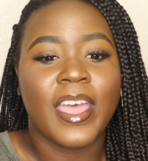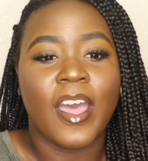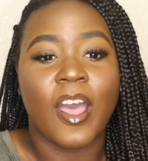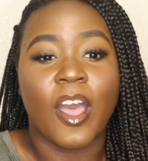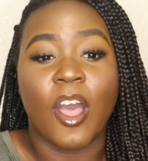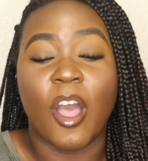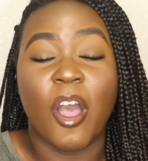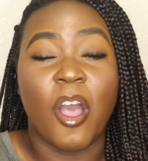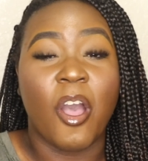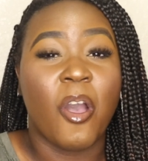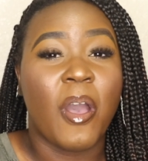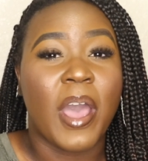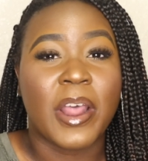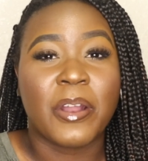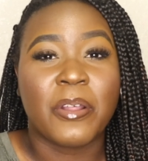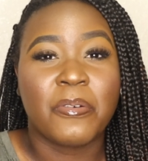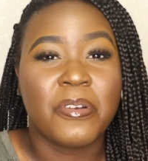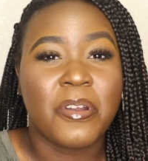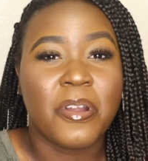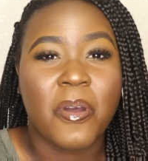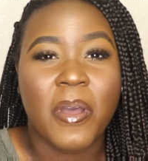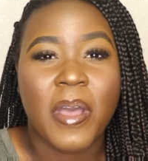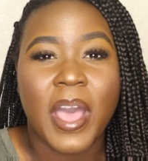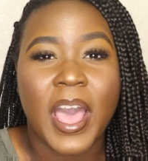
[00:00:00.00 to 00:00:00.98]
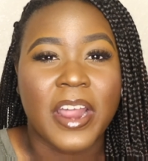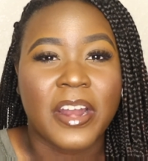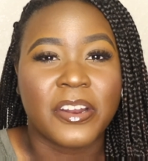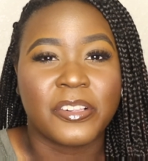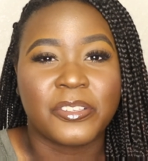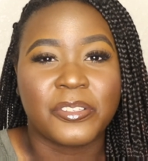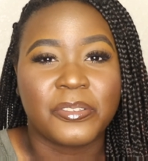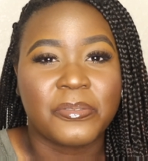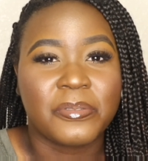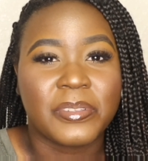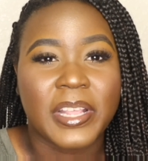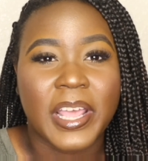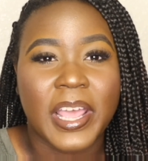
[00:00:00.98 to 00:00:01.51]
oh, I don't know how to
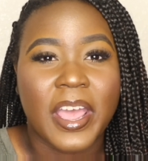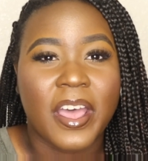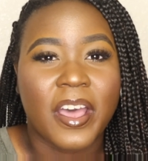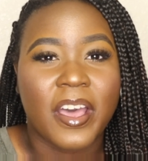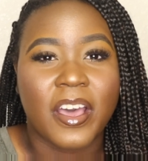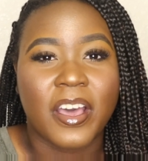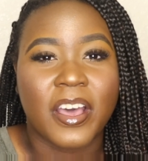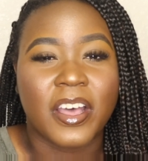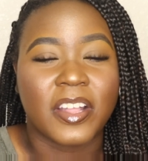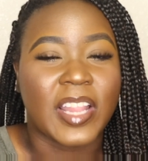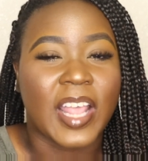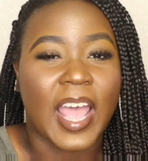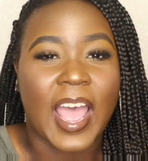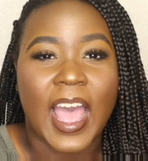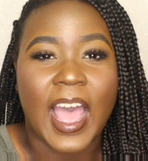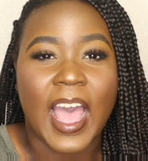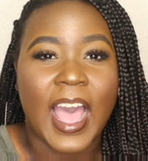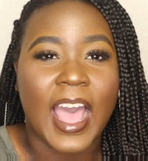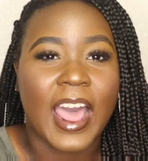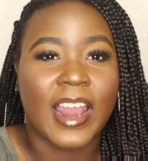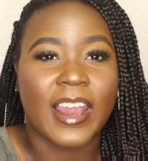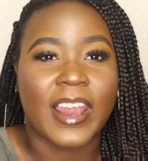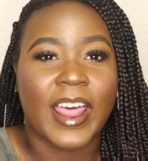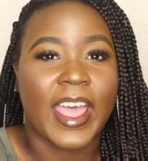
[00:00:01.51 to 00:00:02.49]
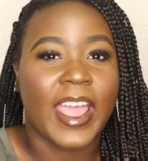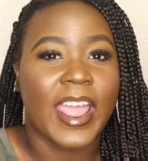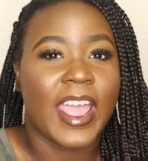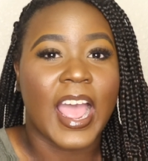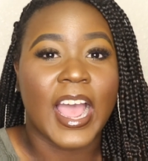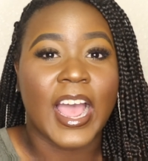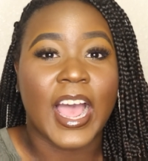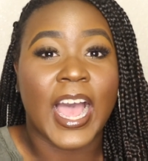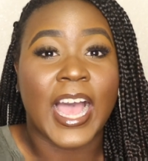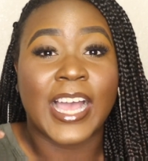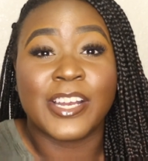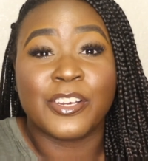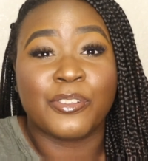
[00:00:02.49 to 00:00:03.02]
do that highlight.
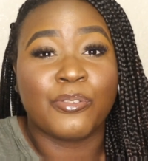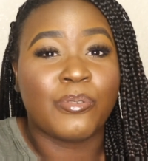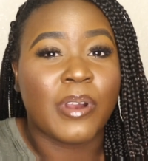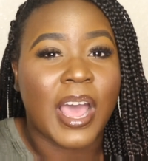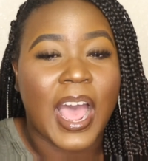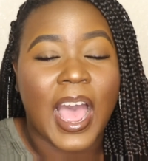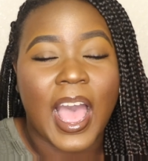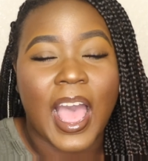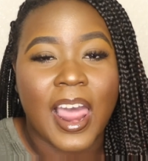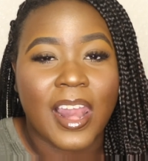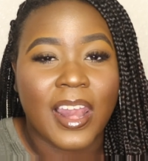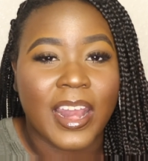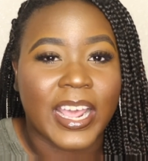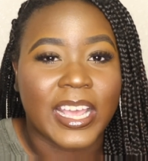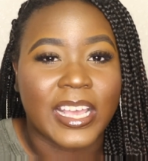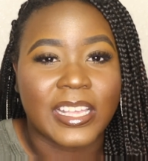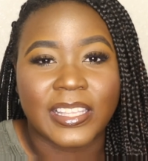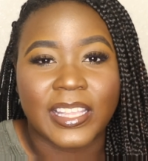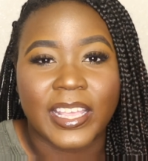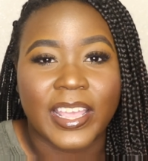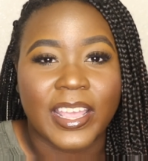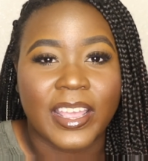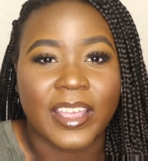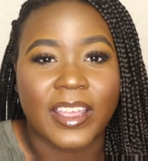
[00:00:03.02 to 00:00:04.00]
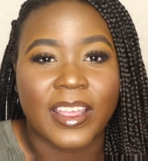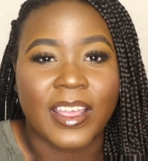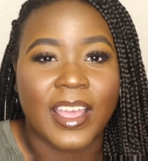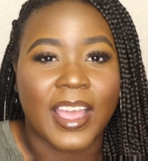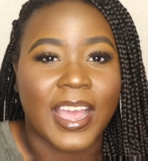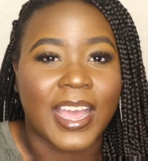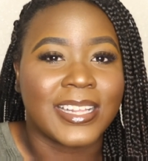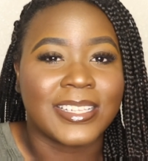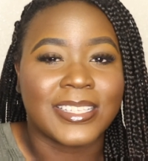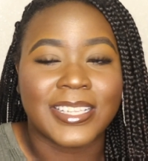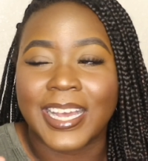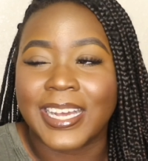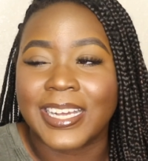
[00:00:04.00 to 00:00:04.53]
I do the highlight thing.
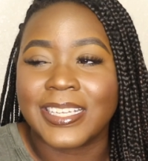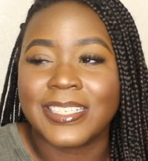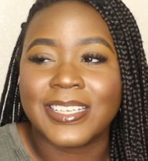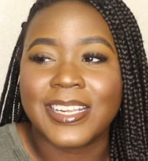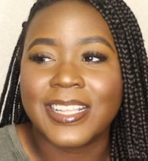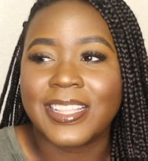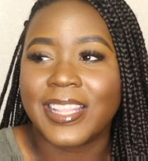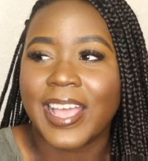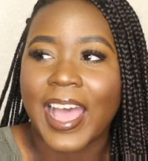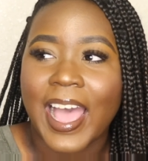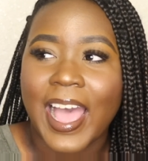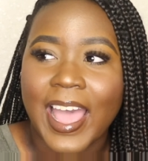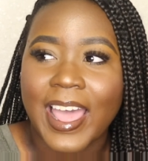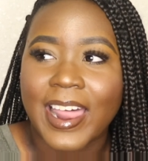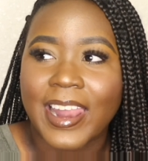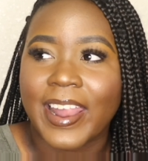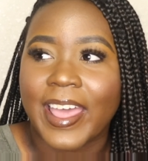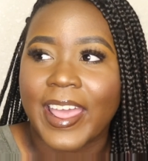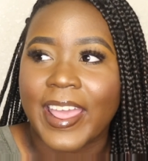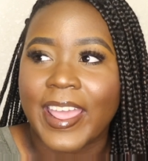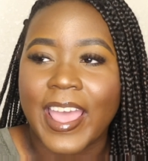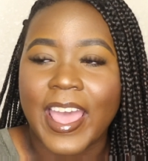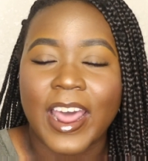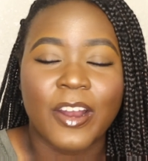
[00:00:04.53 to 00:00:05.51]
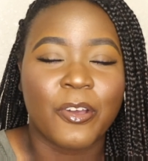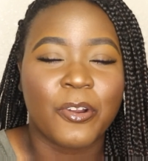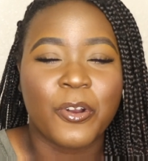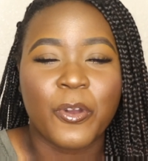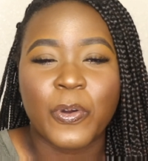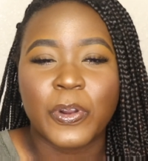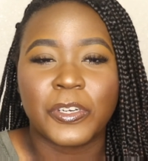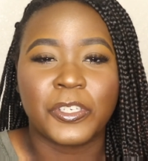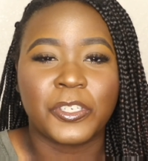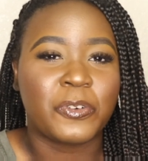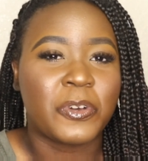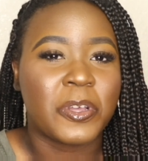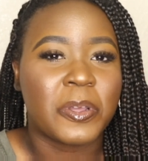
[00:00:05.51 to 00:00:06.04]
I did the highlight. I don't know
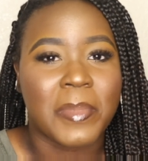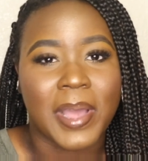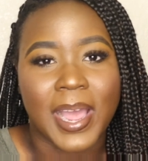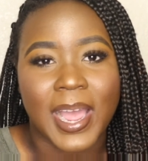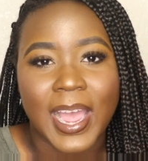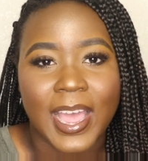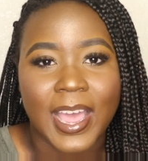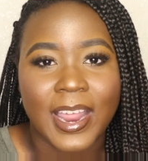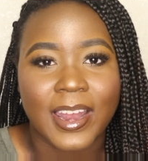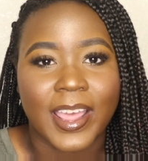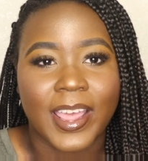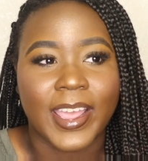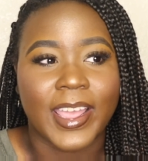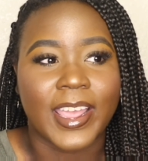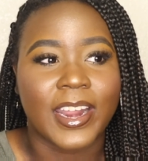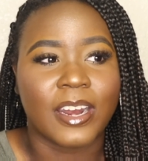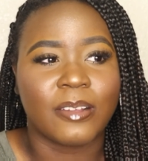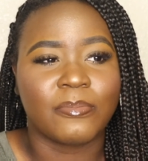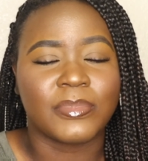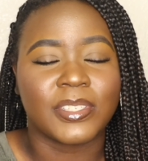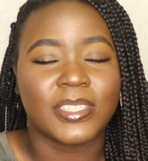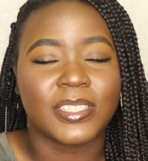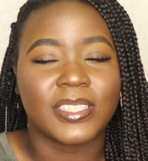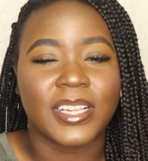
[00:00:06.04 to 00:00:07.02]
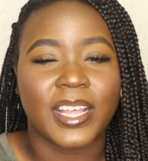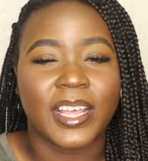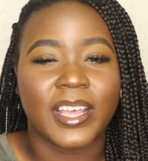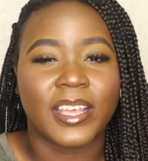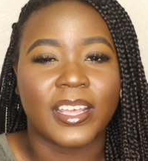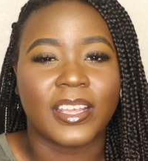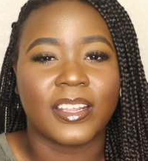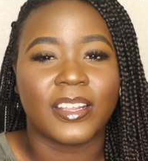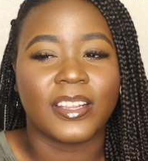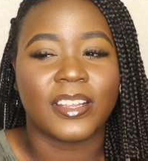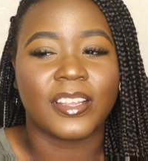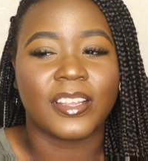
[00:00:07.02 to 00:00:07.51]
what to do with my highlight. And I'm just like,